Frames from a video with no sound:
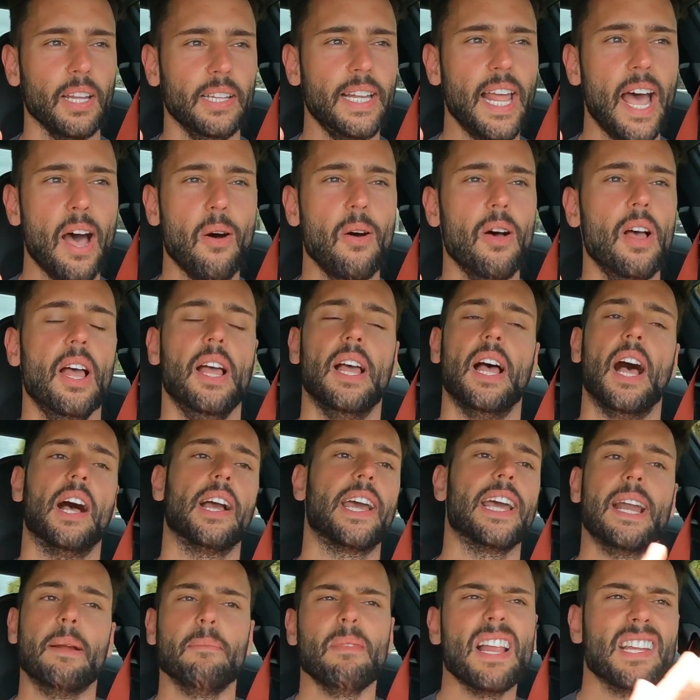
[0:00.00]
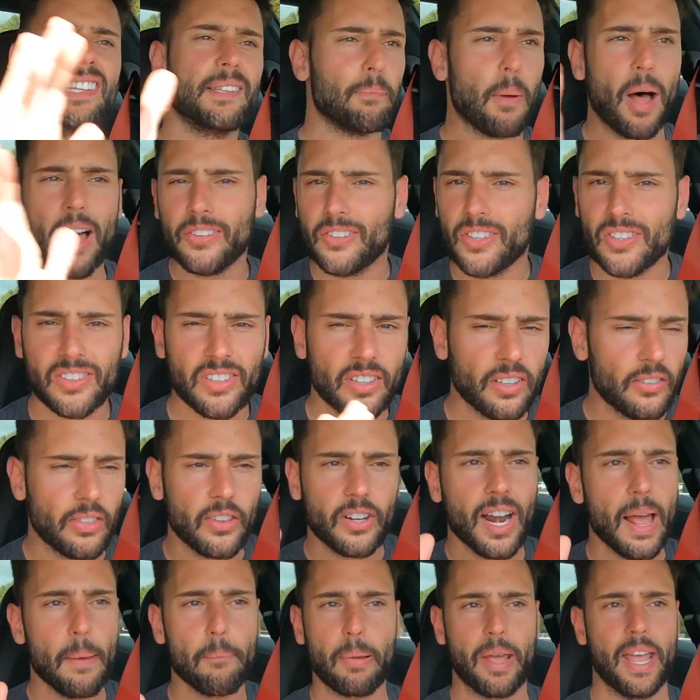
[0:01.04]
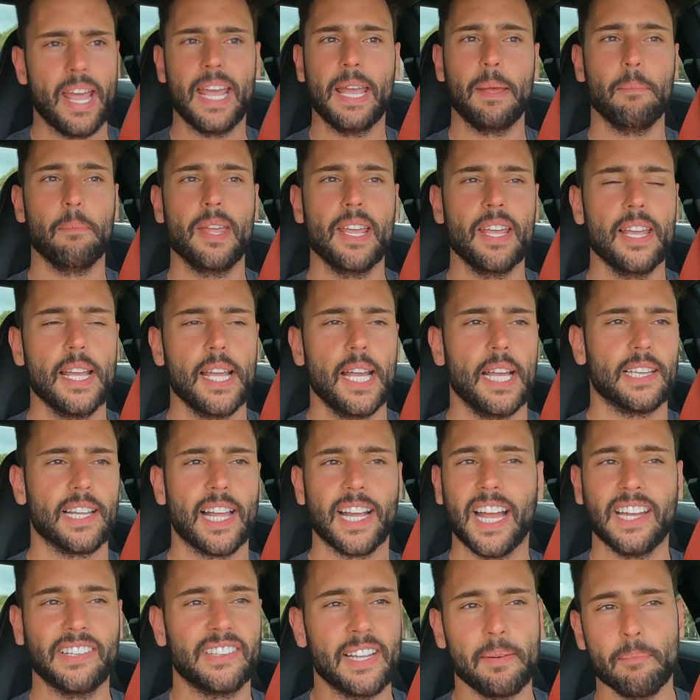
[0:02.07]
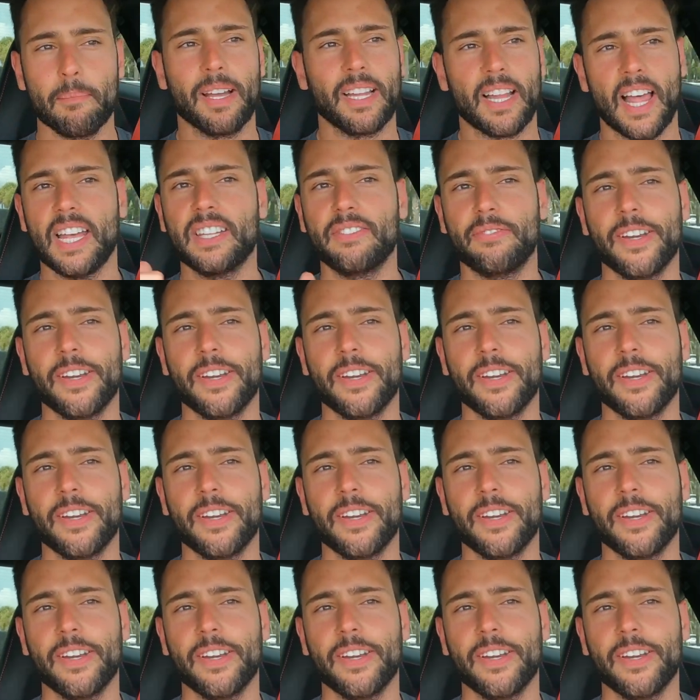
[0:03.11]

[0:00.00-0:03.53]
Now, again, I'm not sponsored. They're not paying me. Like I said in my last